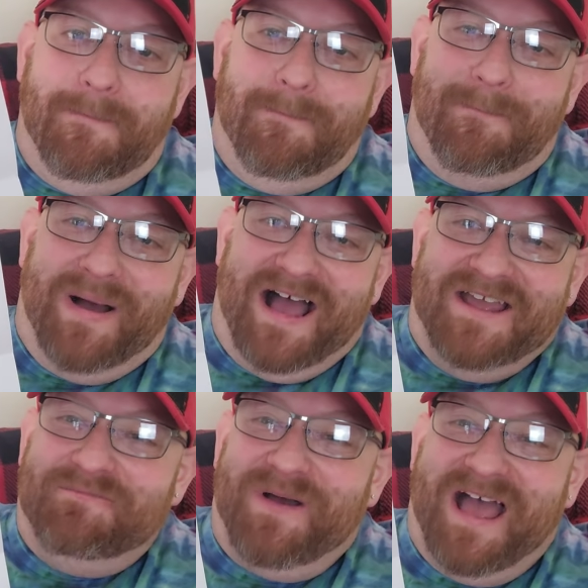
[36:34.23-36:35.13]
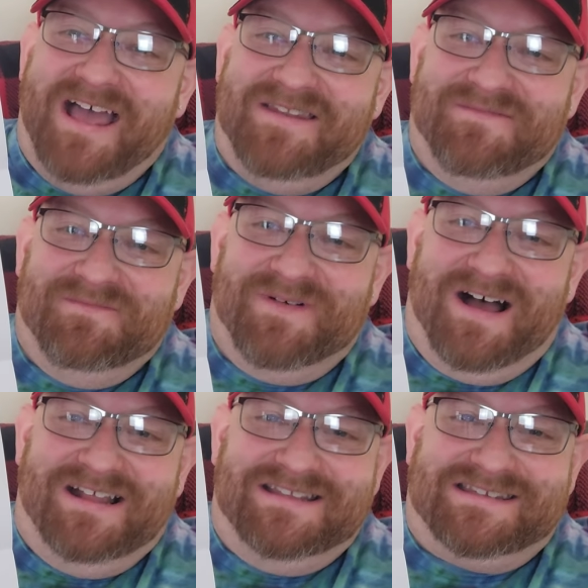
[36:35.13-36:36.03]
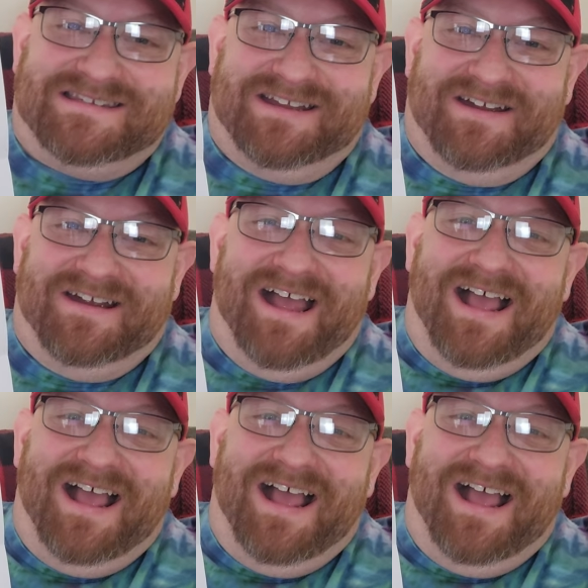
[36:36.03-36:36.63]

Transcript: My pet monster.